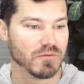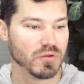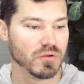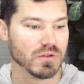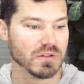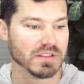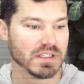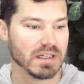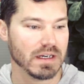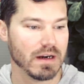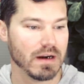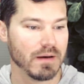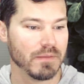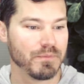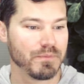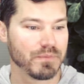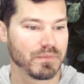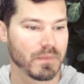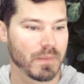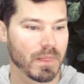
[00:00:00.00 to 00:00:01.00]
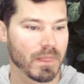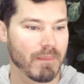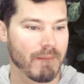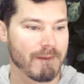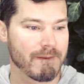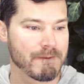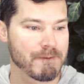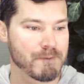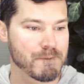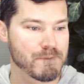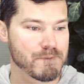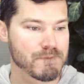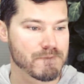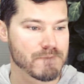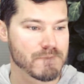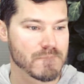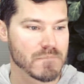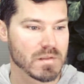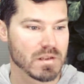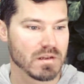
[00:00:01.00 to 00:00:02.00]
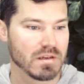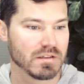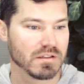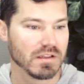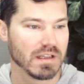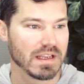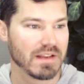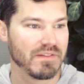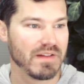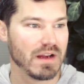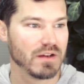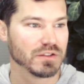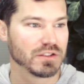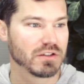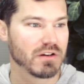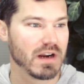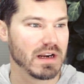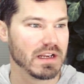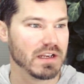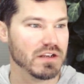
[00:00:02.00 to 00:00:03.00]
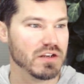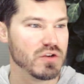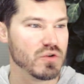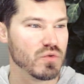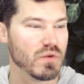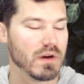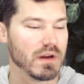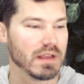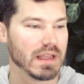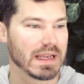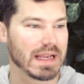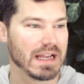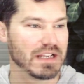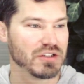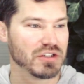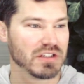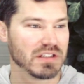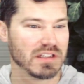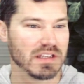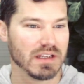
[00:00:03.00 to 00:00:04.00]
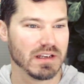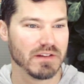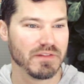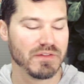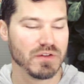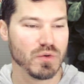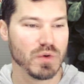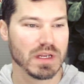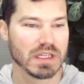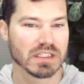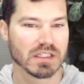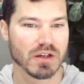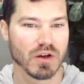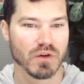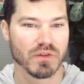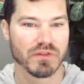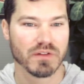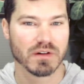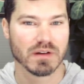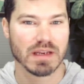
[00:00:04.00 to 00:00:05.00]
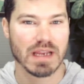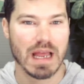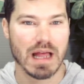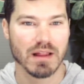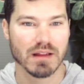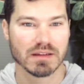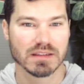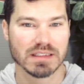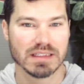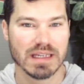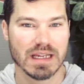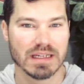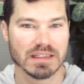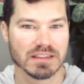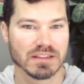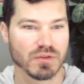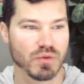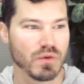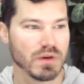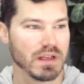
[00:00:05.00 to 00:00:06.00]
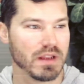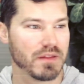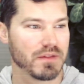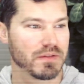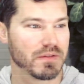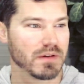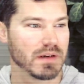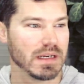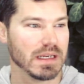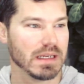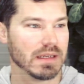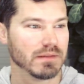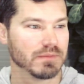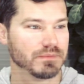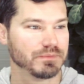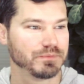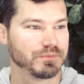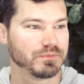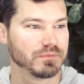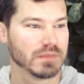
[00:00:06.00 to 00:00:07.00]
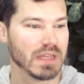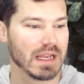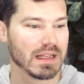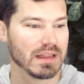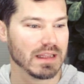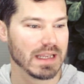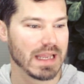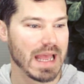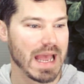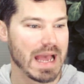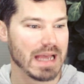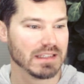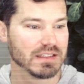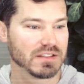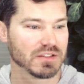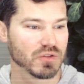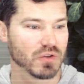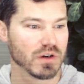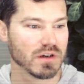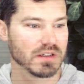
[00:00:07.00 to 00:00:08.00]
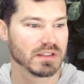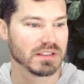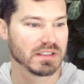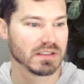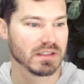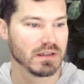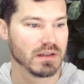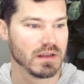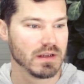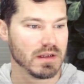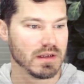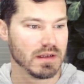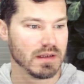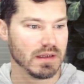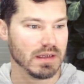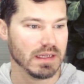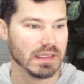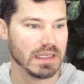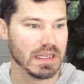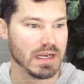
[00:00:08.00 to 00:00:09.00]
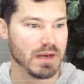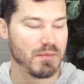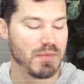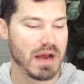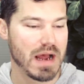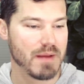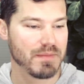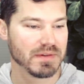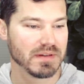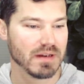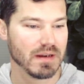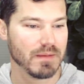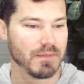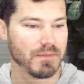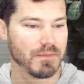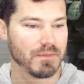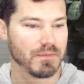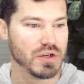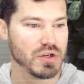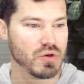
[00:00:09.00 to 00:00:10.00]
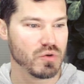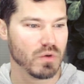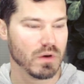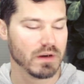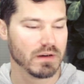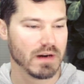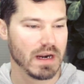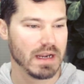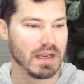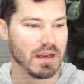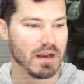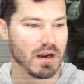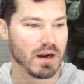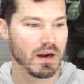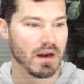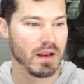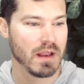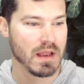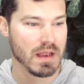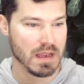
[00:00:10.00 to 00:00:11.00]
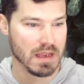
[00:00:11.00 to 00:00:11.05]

rules here. So like if I was to create a new one, like I just did a few weeks ago for Galaxy S23, I click add source and then it pops up new one right here.